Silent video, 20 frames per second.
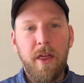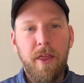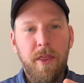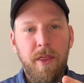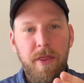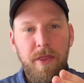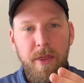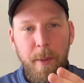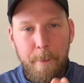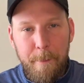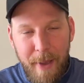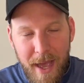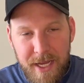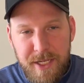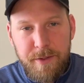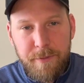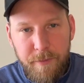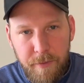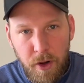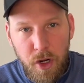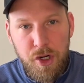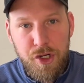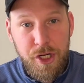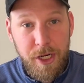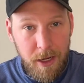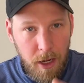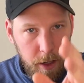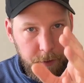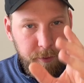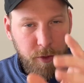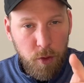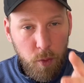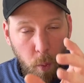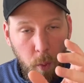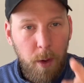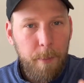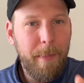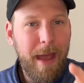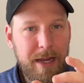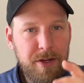the best version of your
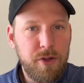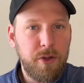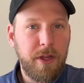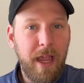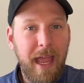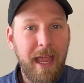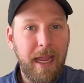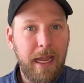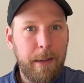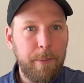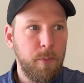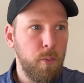mental game